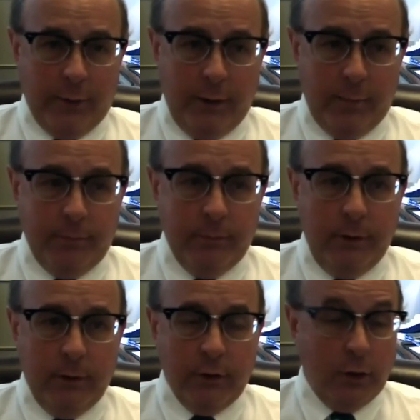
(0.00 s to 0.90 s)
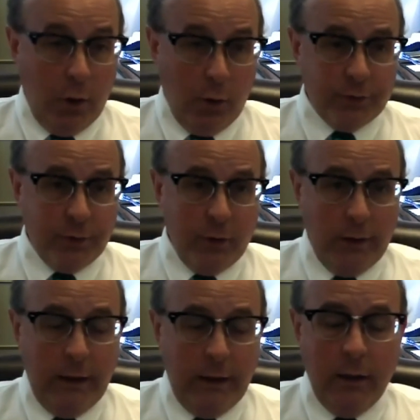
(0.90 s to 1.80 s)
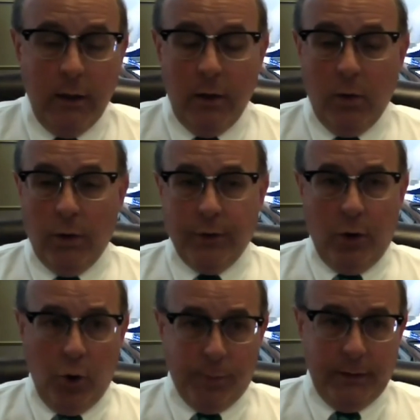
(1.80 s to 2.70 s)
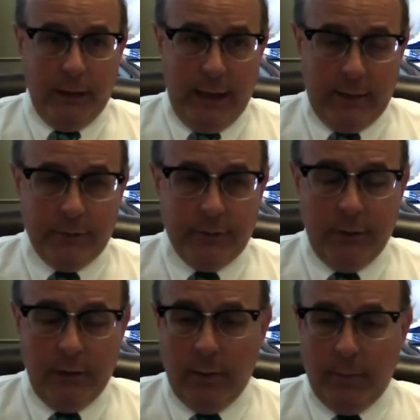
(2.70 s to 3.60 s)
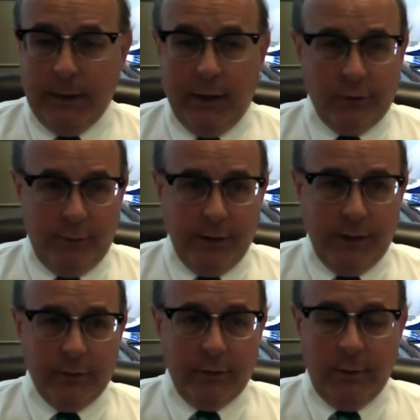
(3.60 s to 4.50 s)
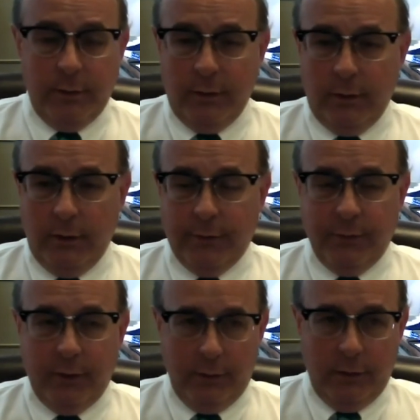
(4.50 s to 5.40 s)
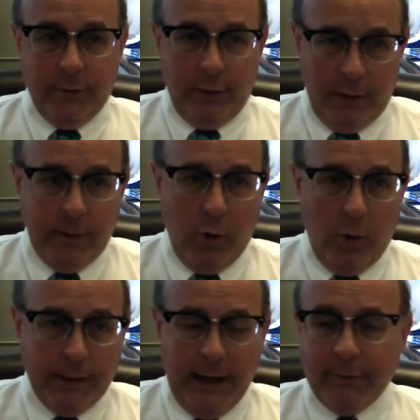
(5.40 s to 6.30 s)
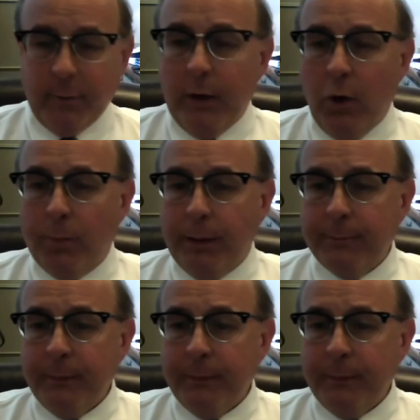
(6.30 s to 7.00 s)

them to close early or to open late because of this. If they're going to be open, they have to be open.